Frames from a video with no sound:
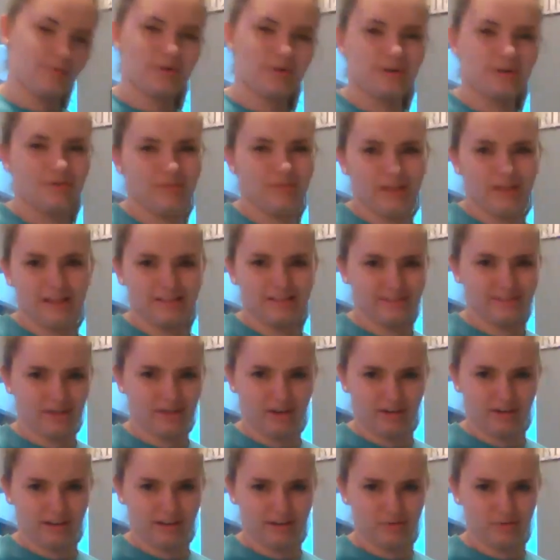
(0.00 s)
We don't like
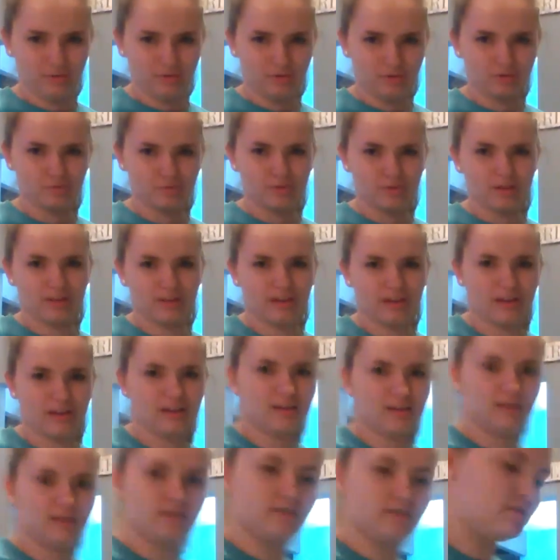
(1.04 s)
soggy noodles, we
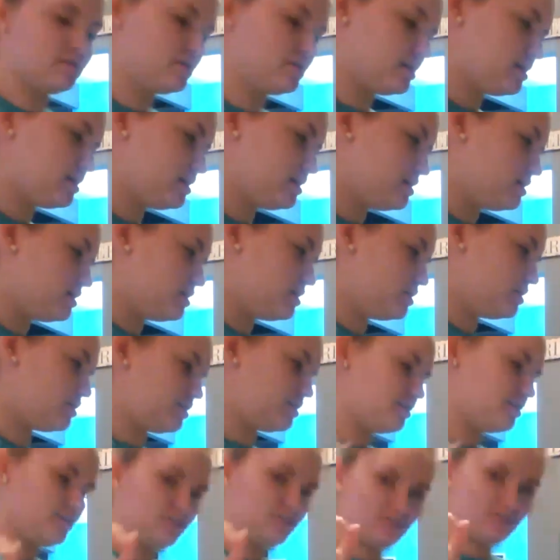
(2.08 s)
like
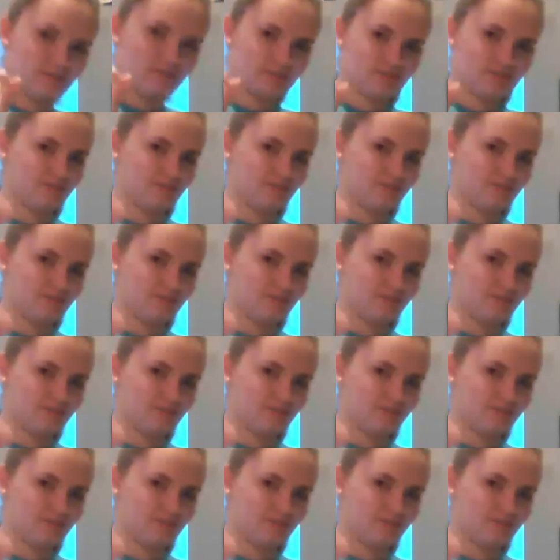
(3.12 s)
good